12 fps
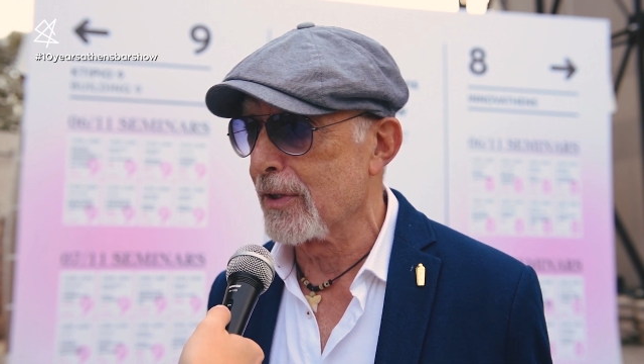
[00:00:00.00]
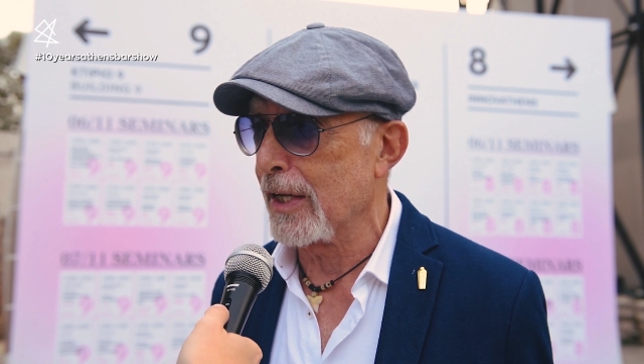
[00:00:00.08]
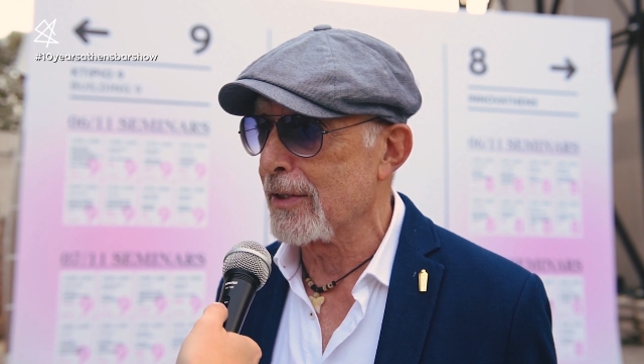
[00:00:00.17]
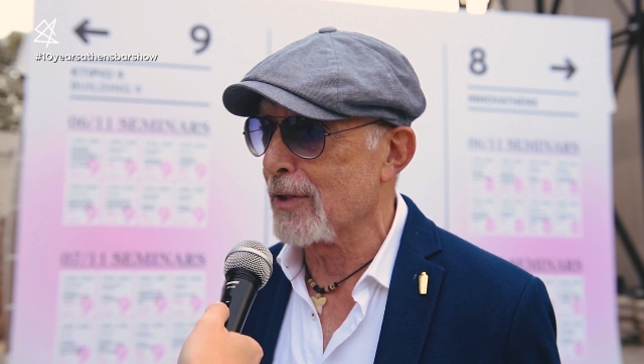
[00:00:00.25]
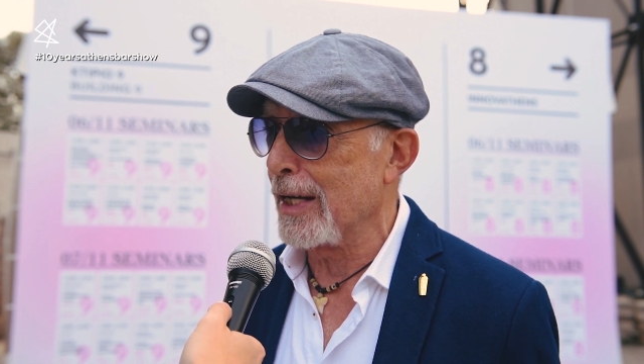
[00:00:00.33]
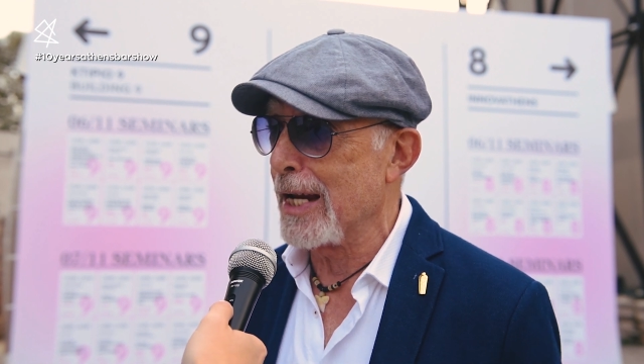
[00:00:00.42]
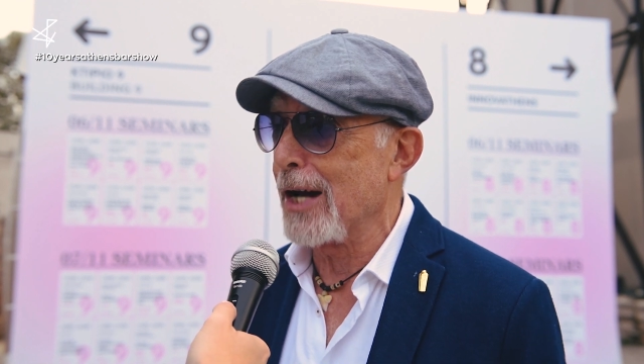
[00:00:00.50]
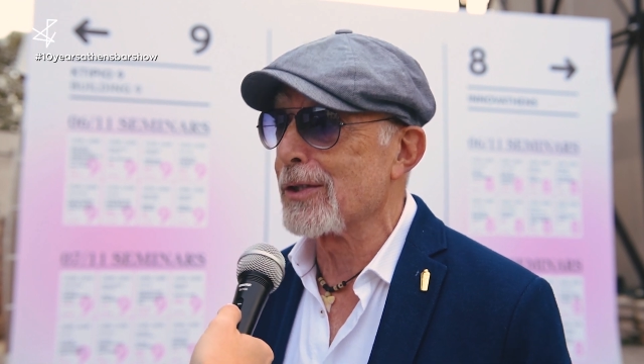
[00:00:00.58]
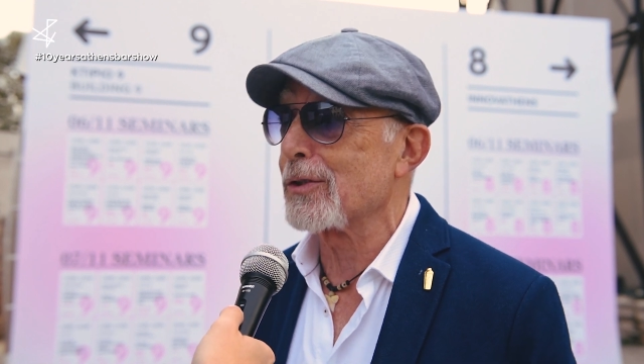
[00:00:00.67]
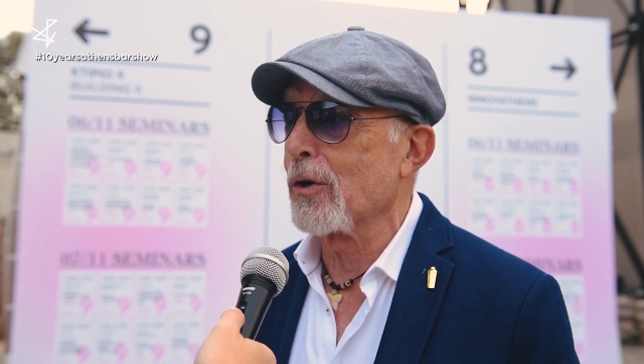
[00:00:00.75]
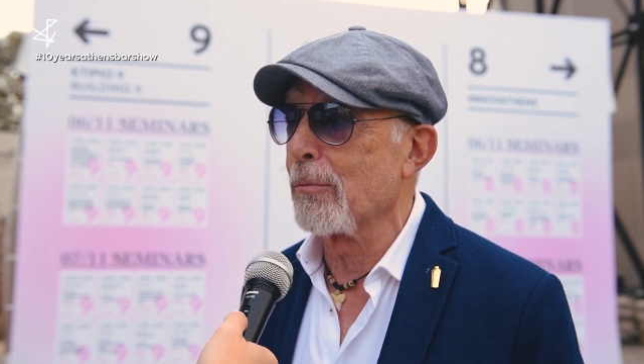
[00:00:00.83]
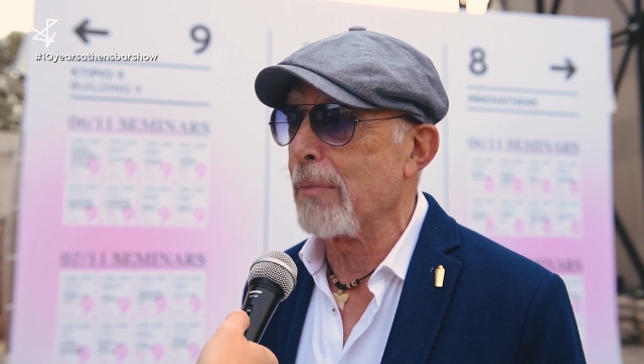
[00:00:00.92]
This and now
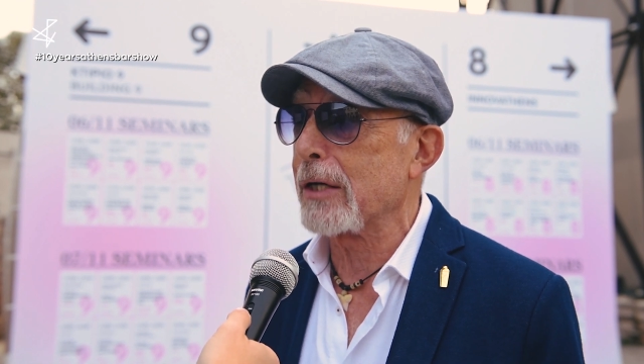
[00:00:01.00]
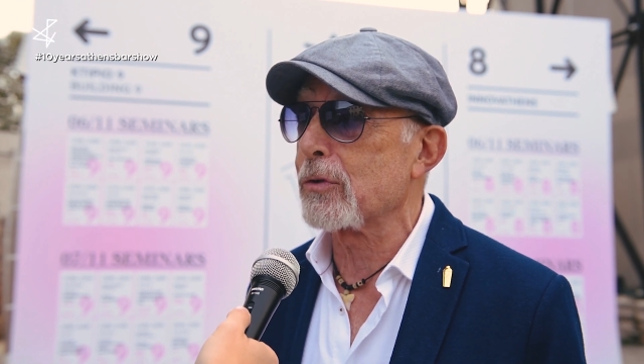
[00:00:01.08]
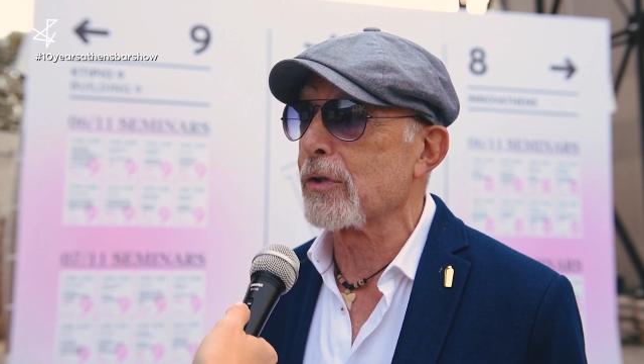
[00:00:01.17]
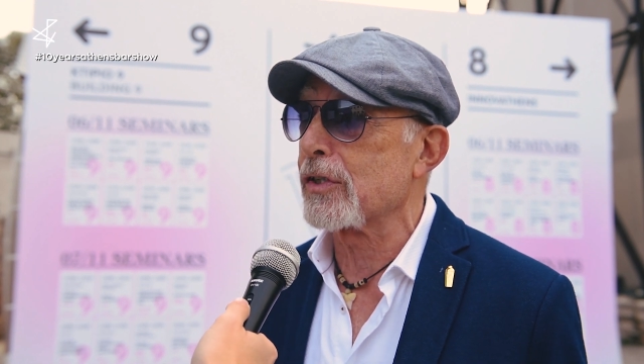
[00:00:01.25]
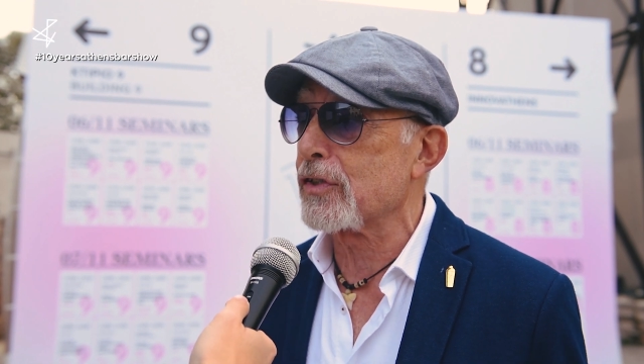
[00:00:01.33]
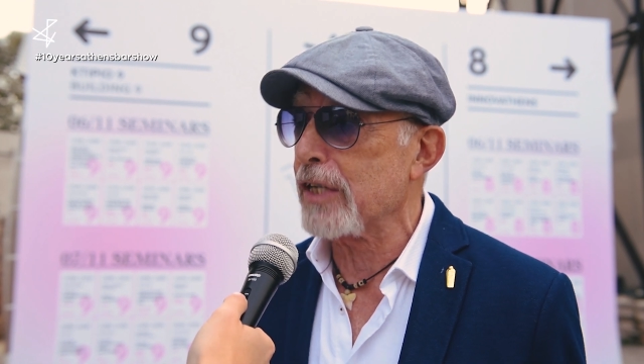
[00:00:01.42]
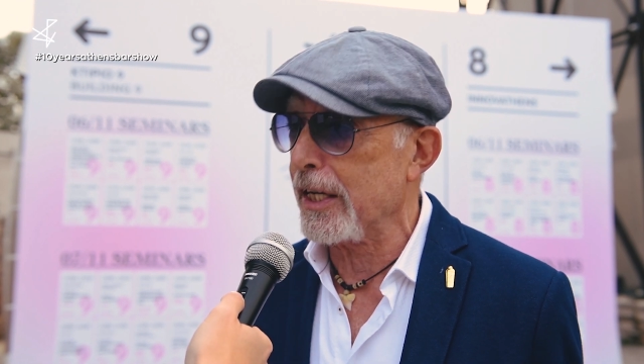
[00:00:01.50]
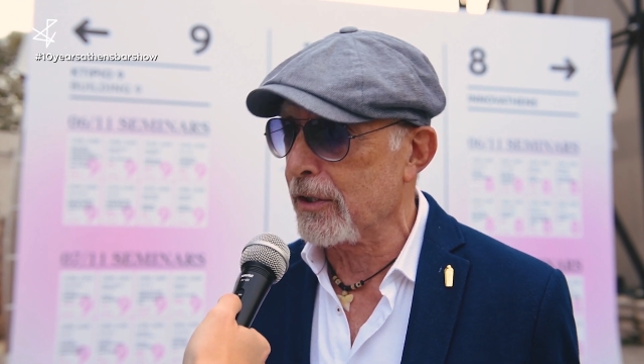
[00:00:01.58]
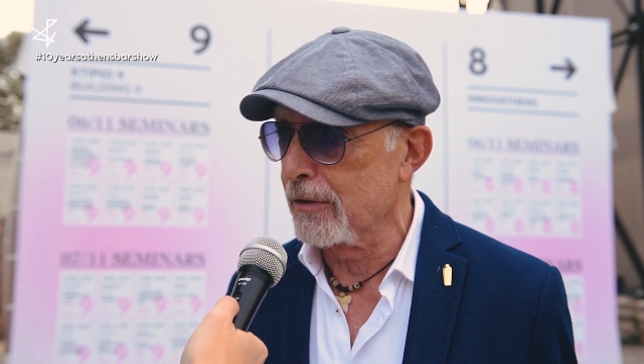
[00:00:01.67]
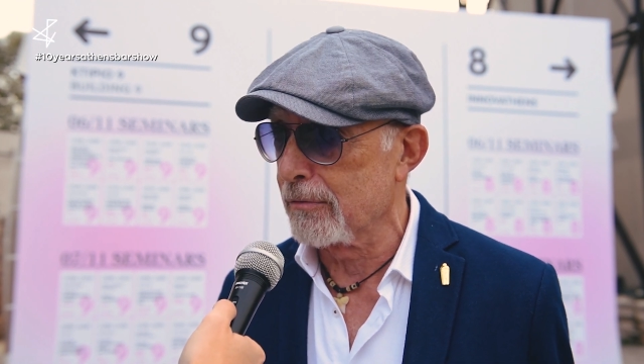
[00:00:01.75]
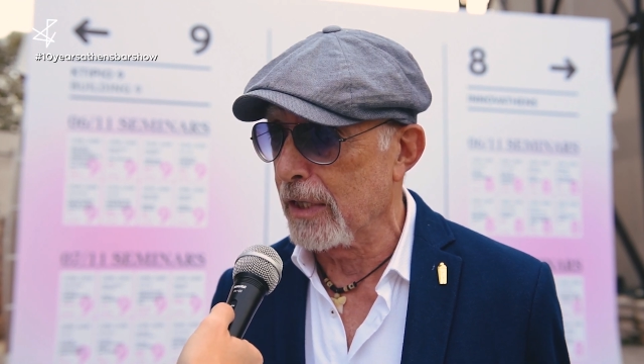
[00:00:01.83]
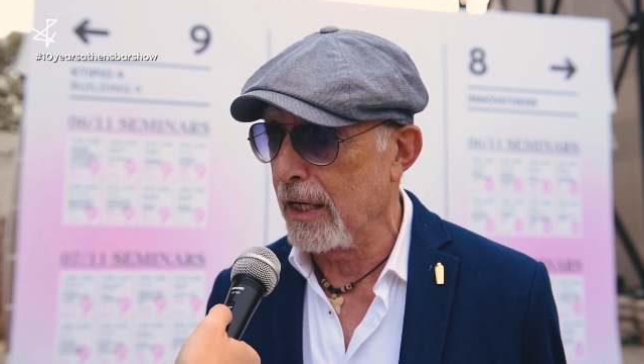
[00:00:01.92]
it's going back to the
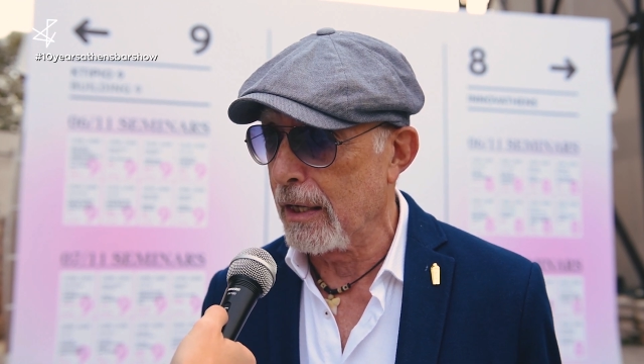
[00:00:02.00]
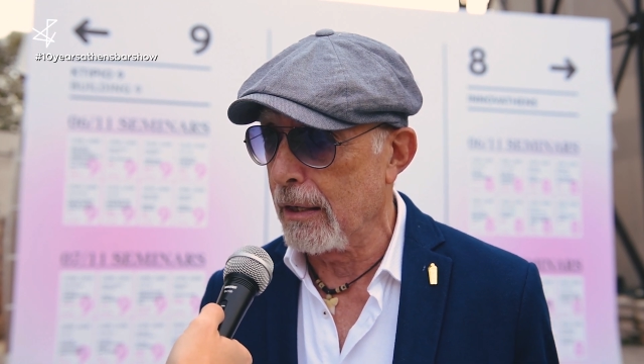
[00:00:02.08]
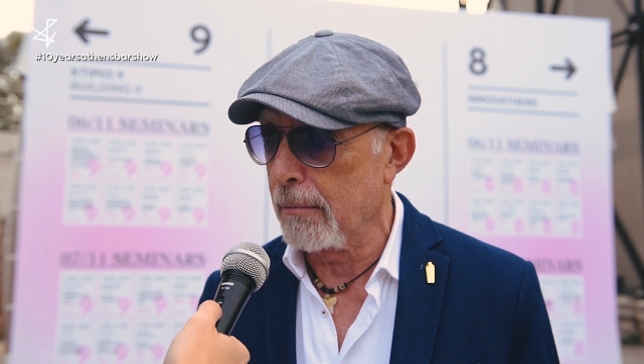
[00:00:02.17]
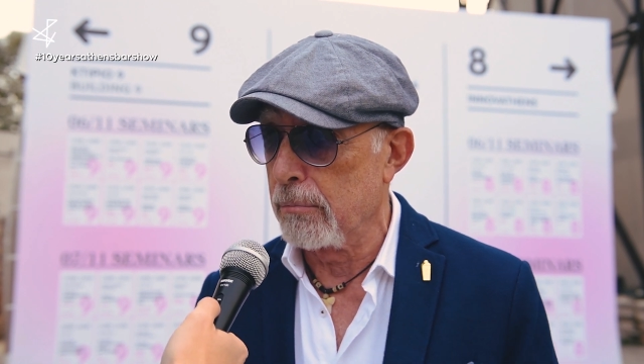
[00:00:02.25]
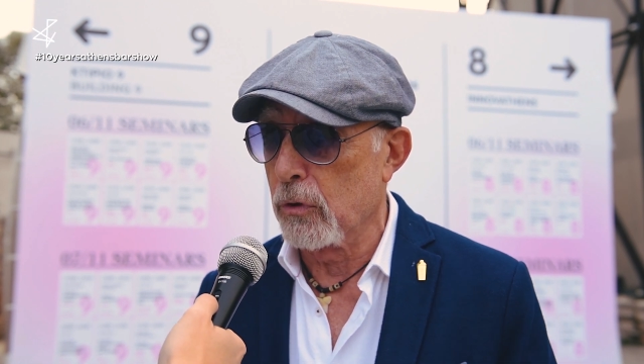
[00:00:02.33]
second uh,